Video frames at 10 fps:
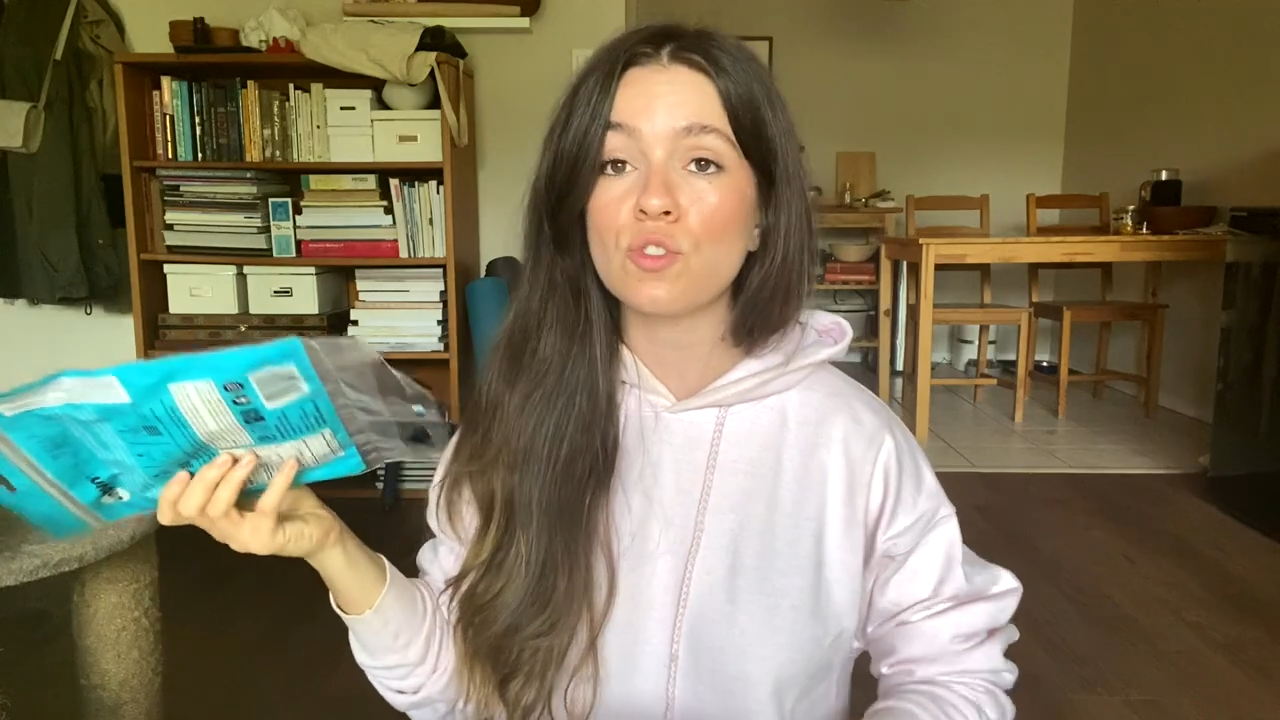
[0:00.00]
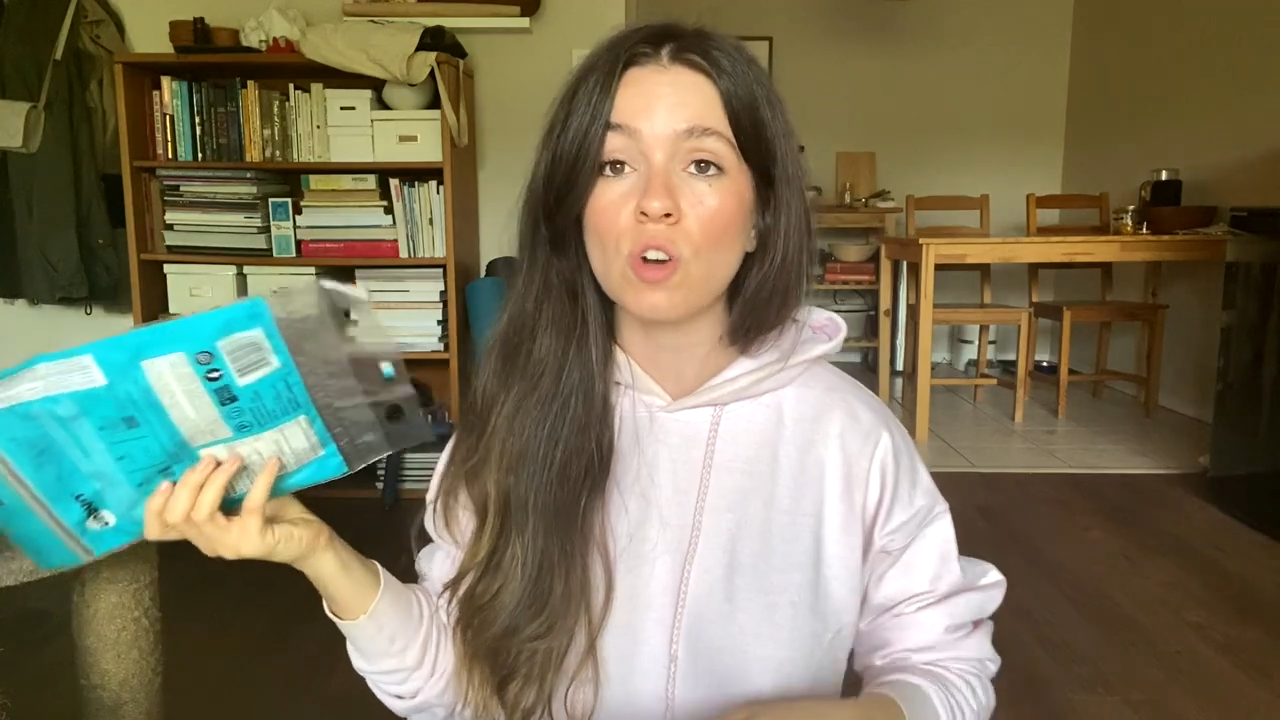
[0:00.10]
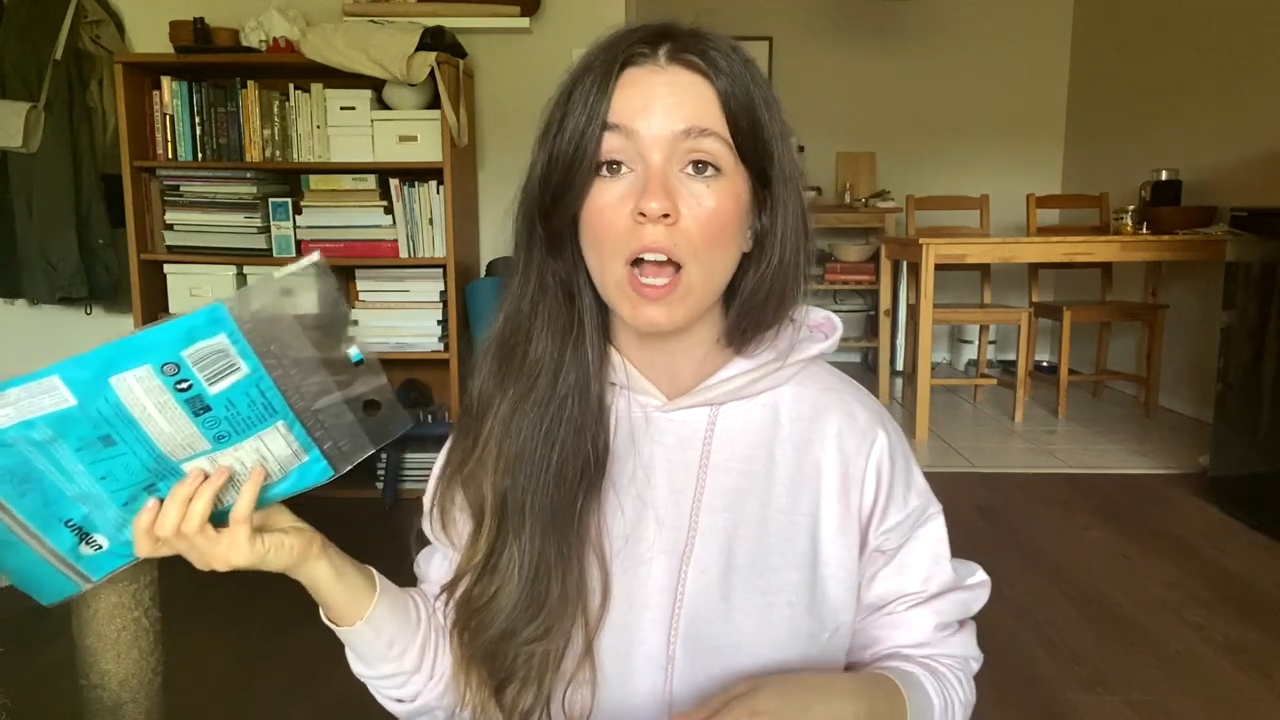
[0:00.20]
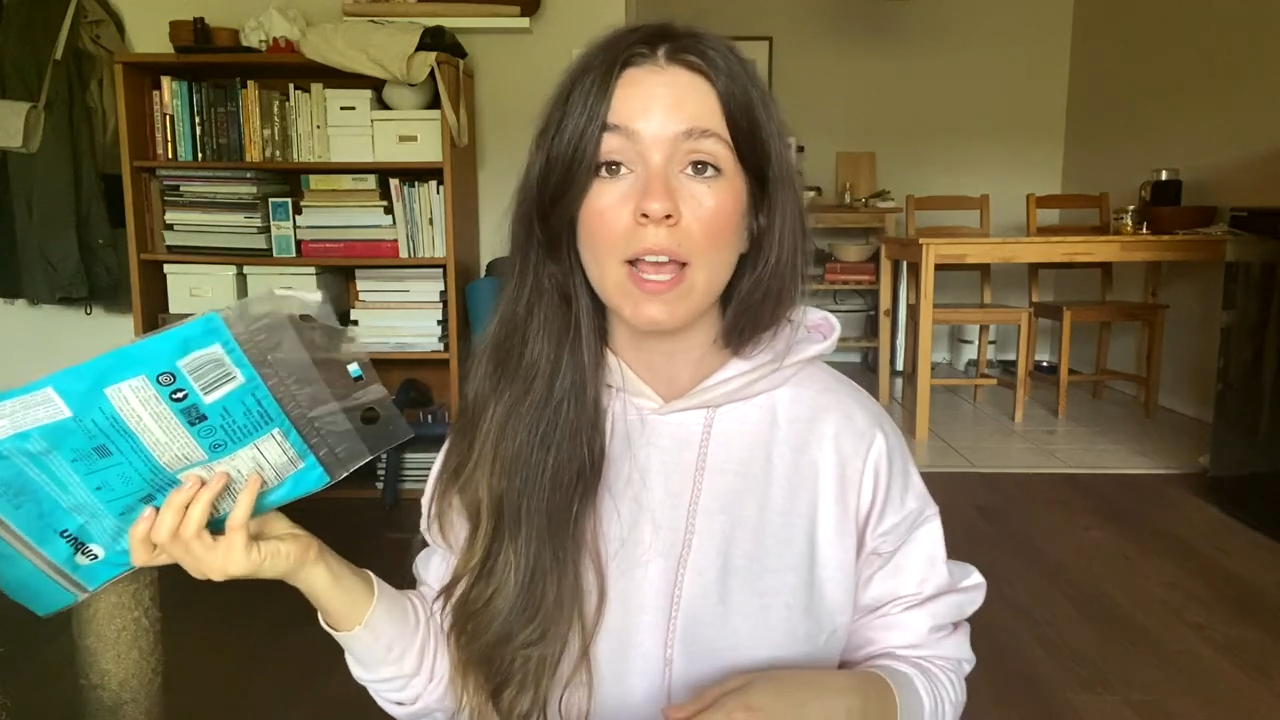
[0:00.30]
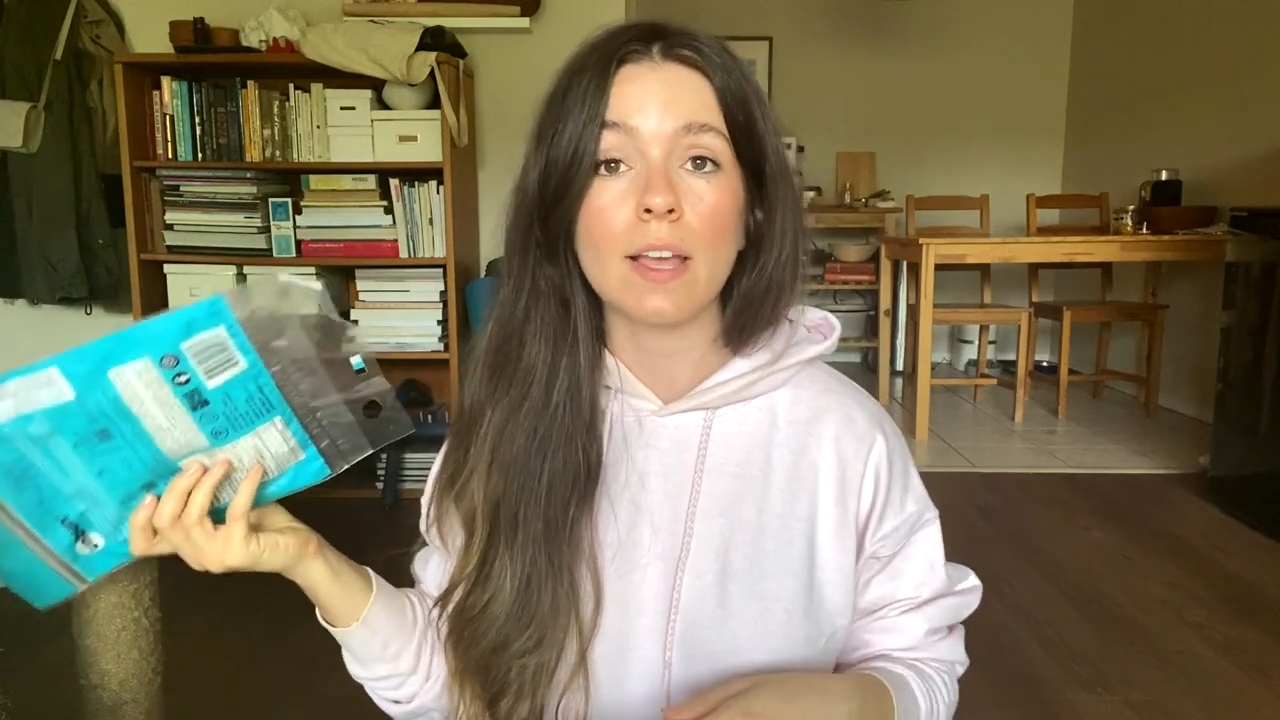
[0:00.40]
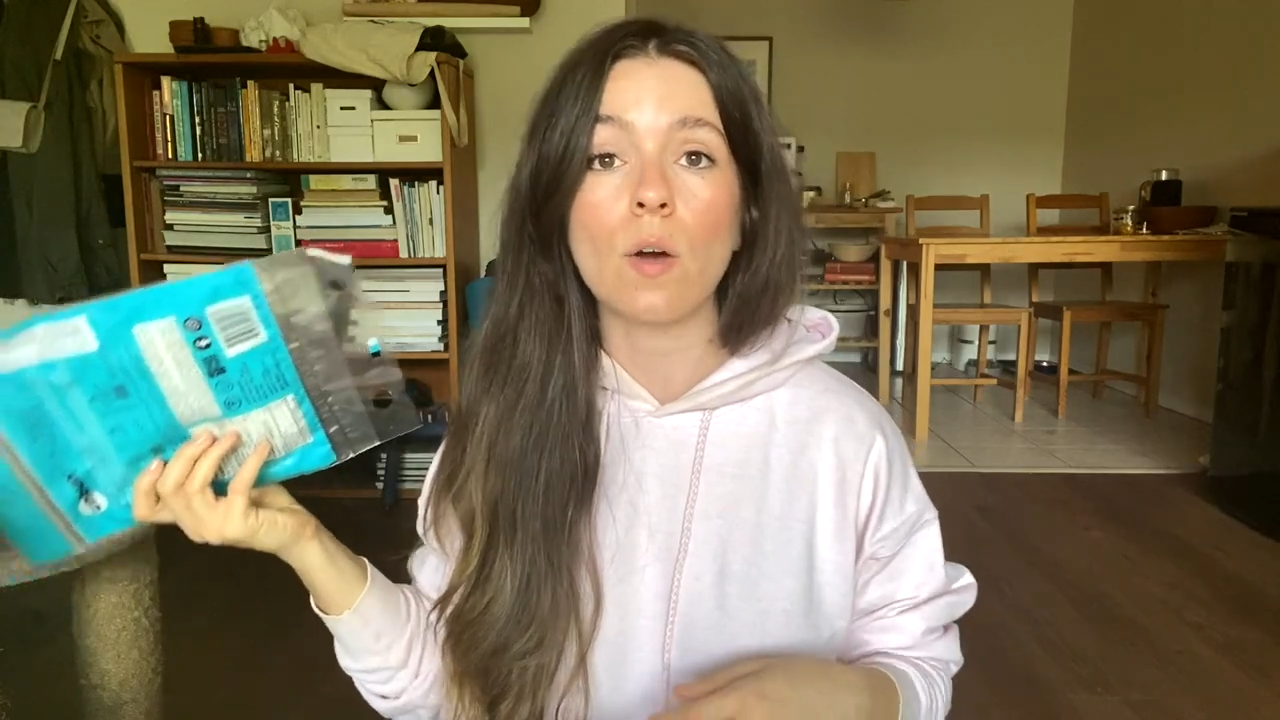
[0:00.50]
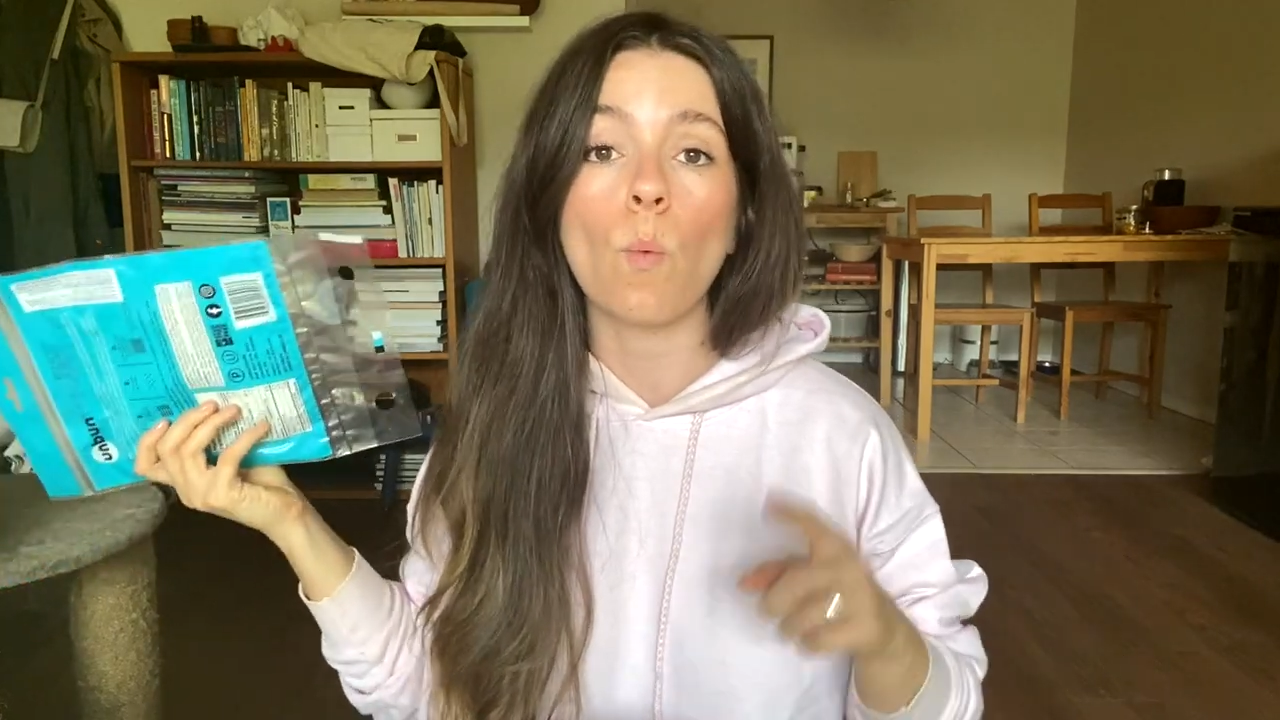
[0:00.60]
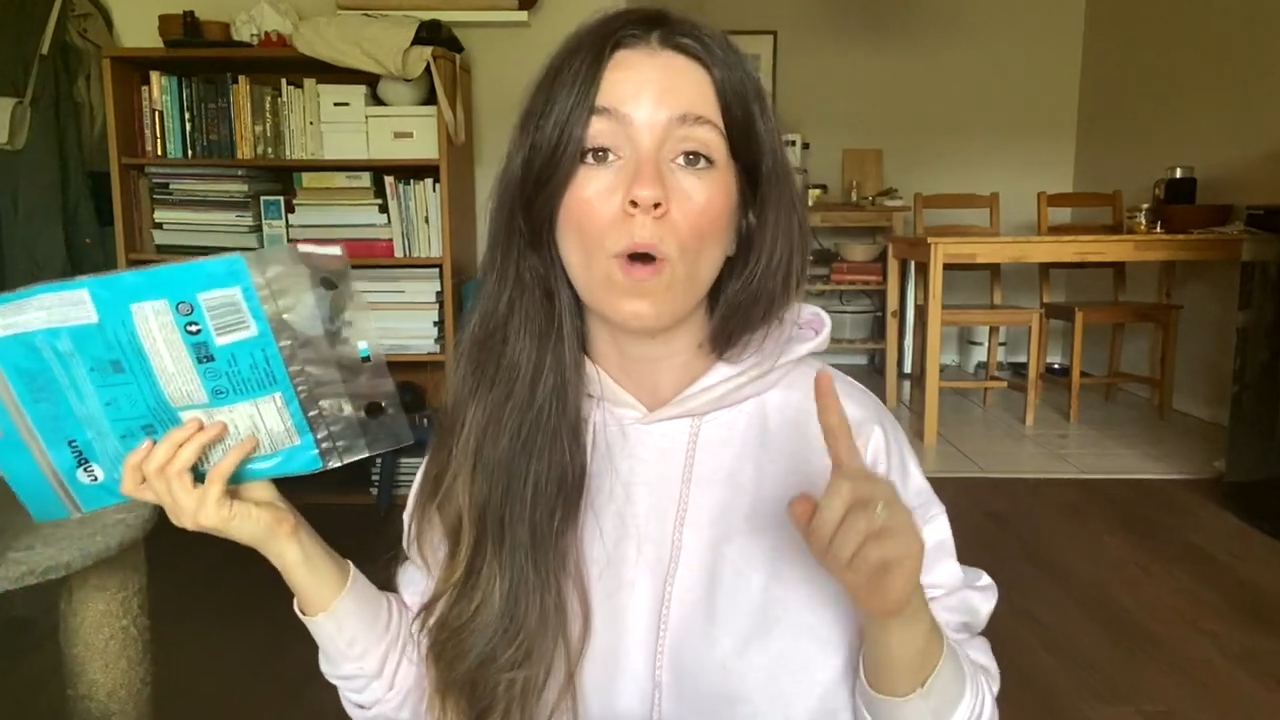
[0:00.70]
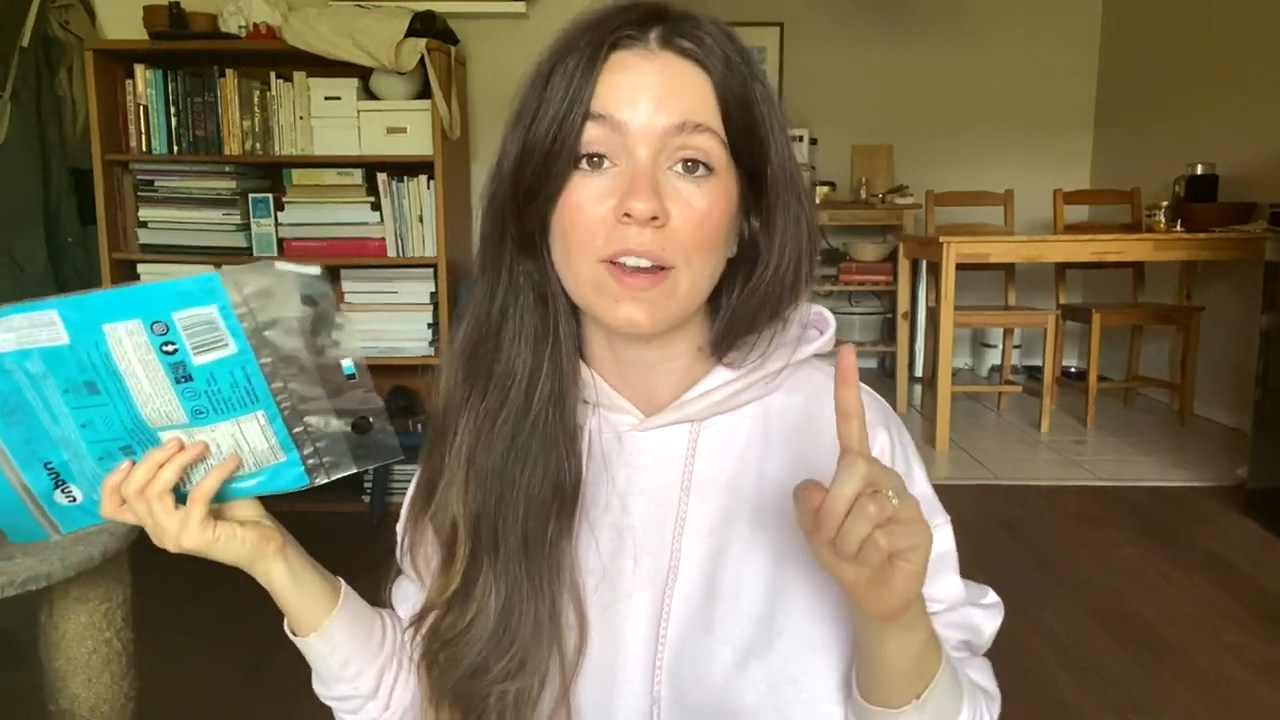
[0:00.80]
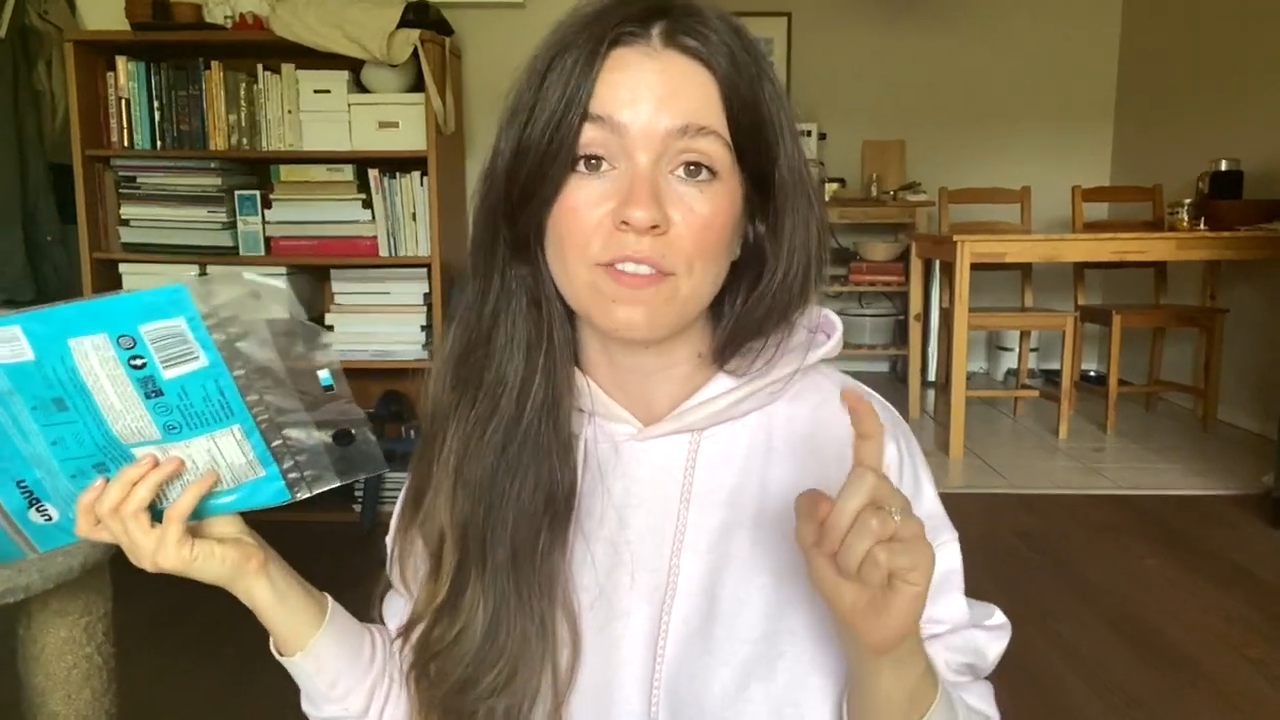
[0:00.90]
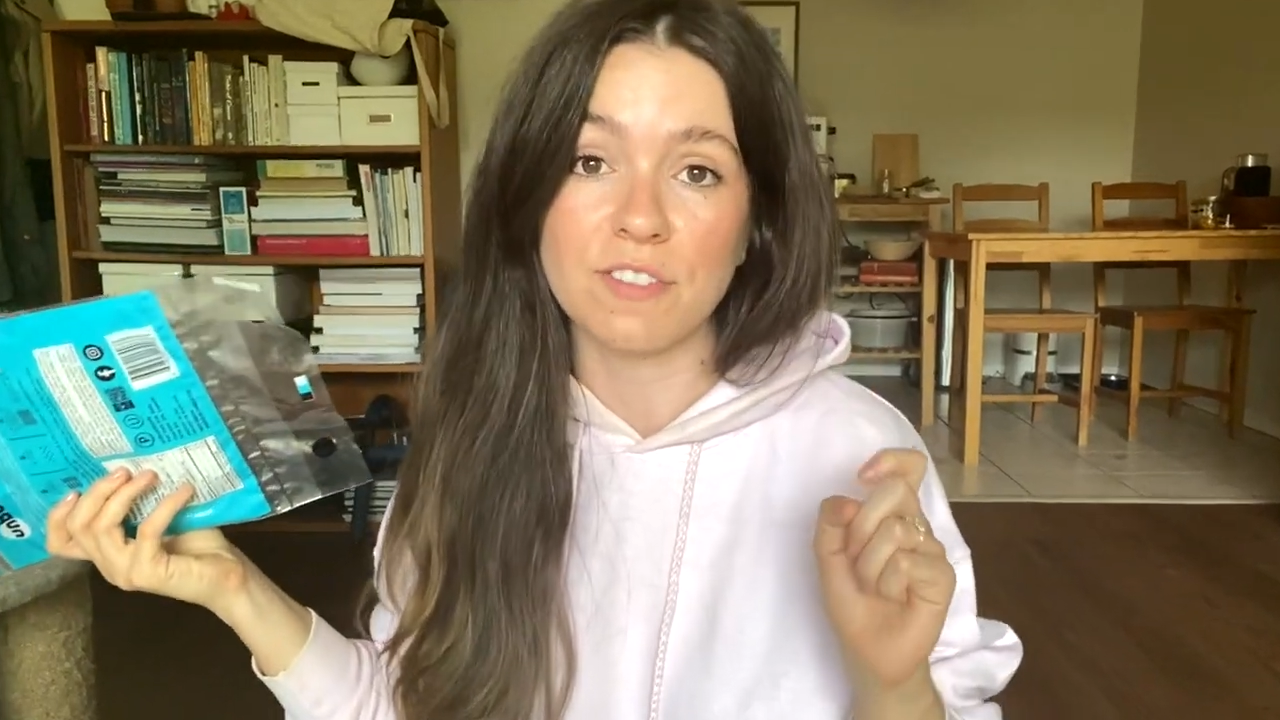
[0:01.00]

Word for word: try one of